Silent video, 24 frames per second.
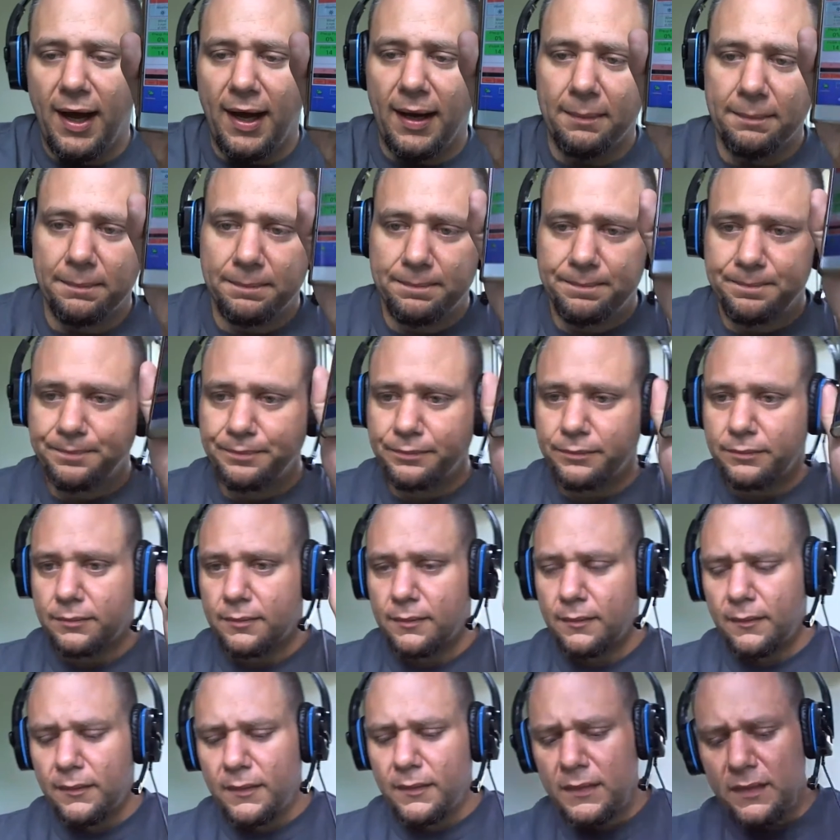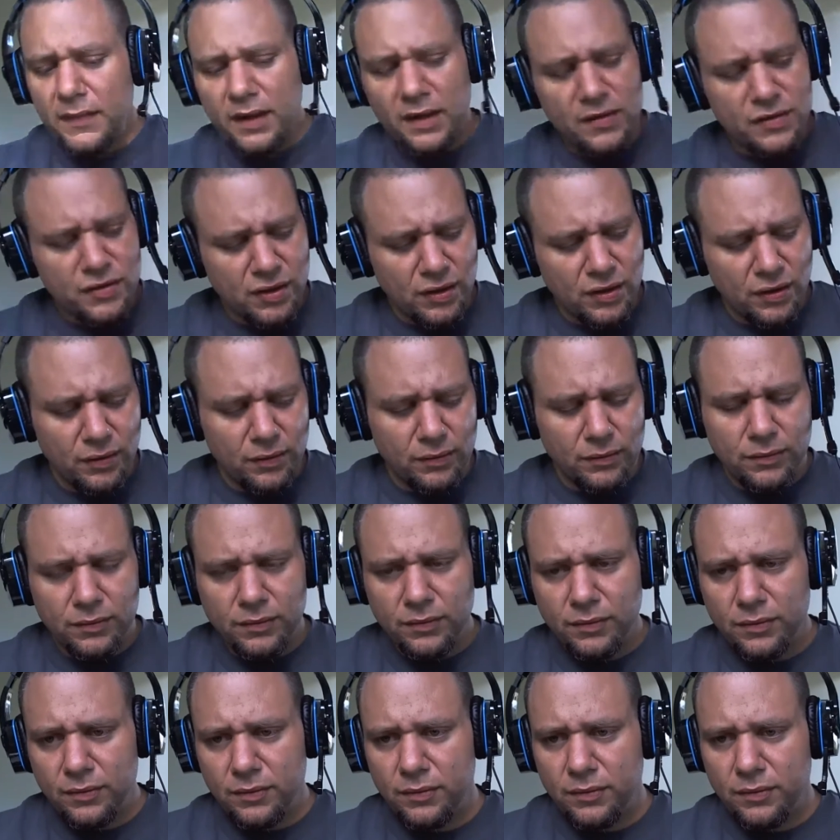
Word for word: Um, so,